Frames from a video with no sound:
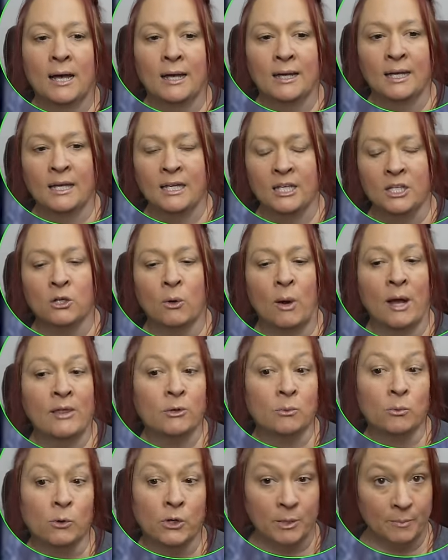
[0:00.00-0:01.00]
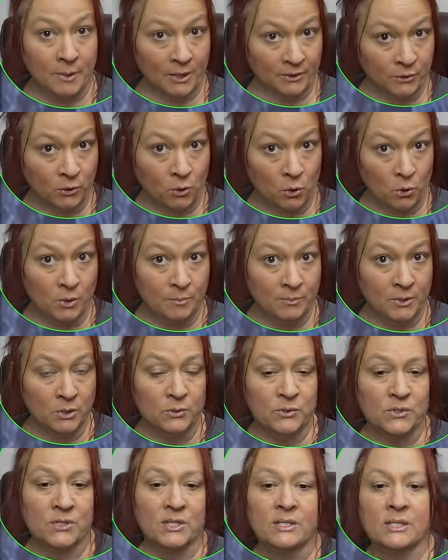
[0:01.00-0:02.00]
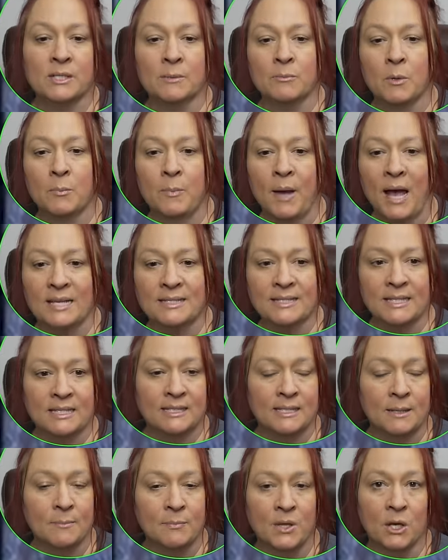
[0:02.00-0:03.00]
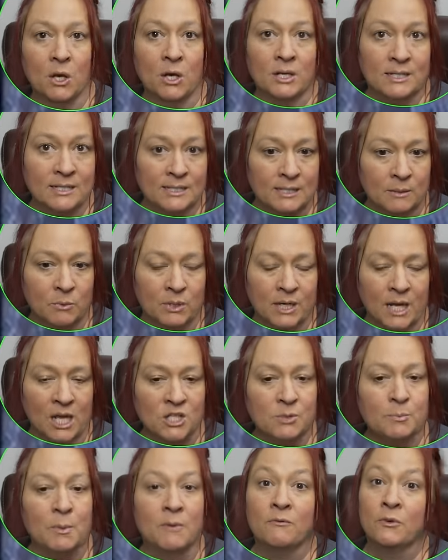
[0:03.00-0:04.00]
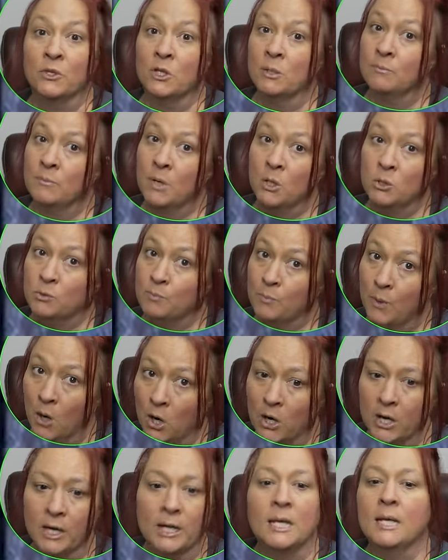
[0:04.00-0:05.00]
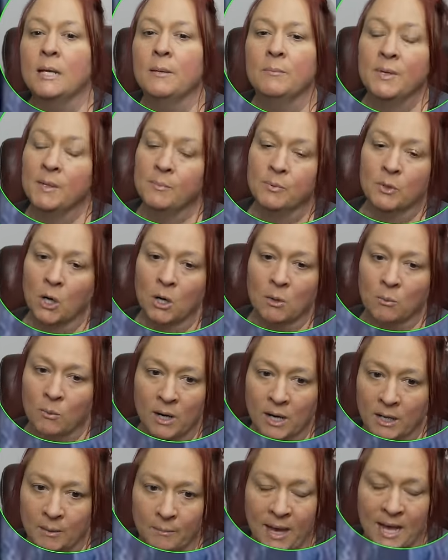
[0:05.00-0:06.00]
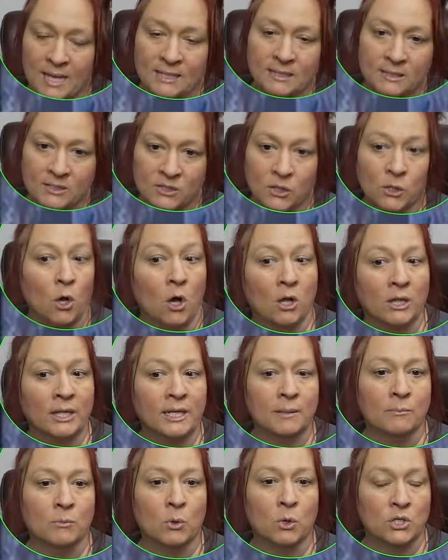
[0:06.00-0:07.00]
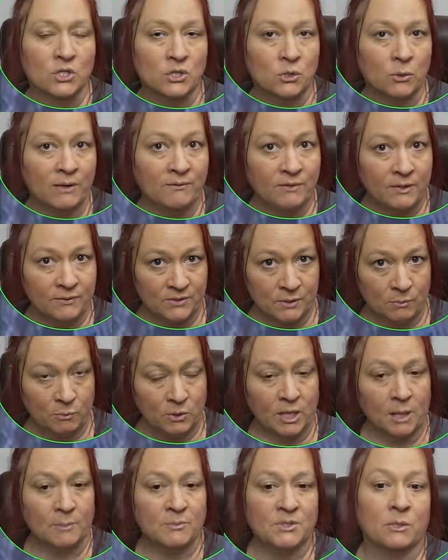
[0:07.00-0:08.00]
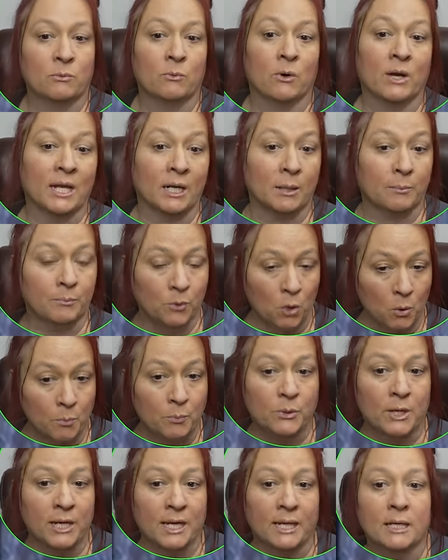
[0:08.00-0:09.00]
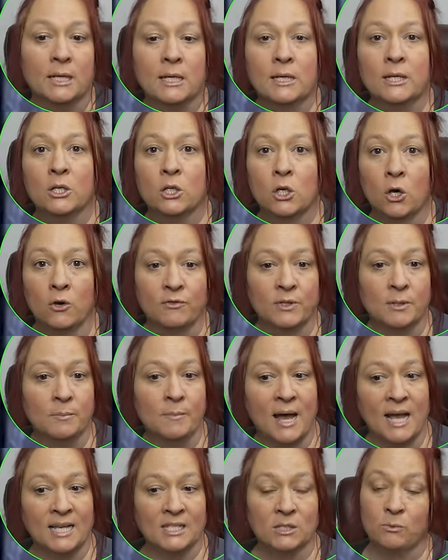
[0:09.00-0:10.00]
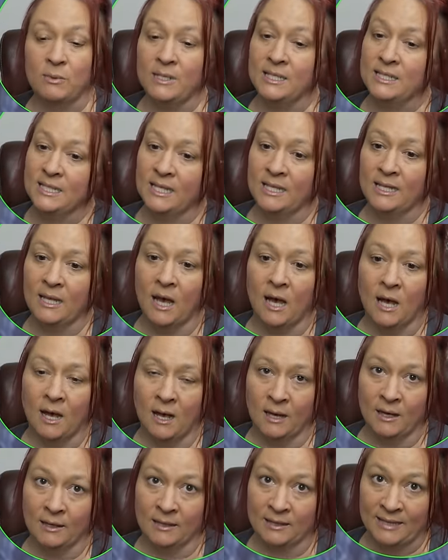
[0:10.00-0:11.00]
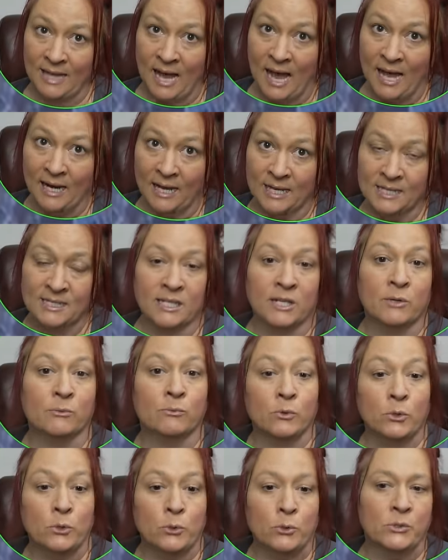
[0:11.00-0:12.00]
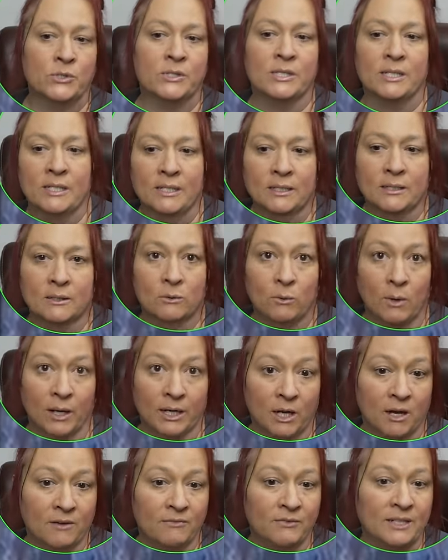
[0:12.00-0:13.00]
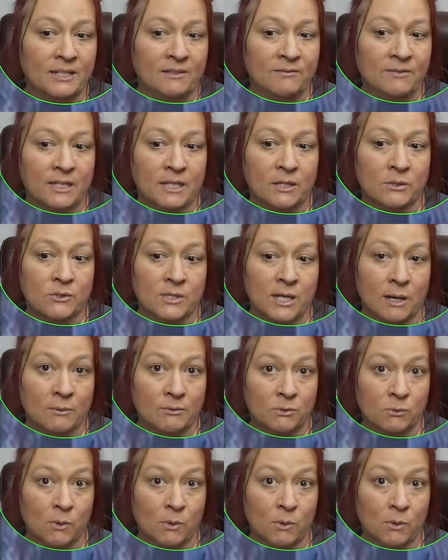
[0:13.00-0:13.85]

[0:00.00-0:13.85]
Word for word: you know, either worried about their own immune system or passing something on to someone else. But for the most part, people aren't wearing masks at all anymore. So even if someone comes in wearing an appropriate COVID mask, we see that as a ruse quite often in videos now as